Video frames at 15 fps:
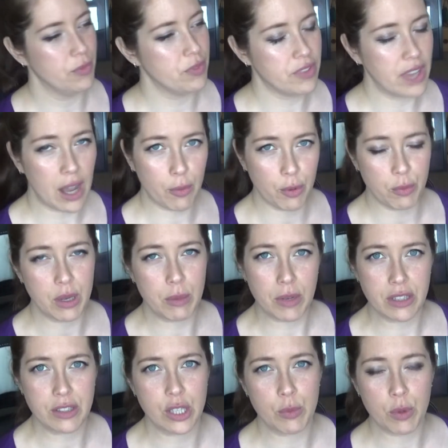That would be
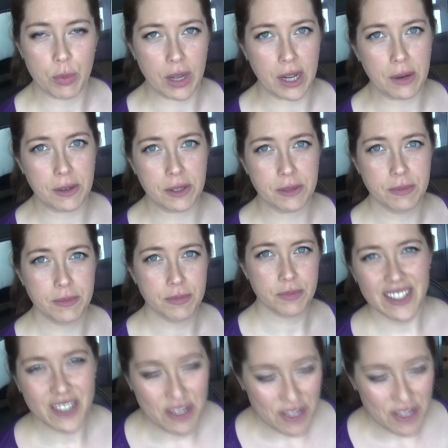my superpower. So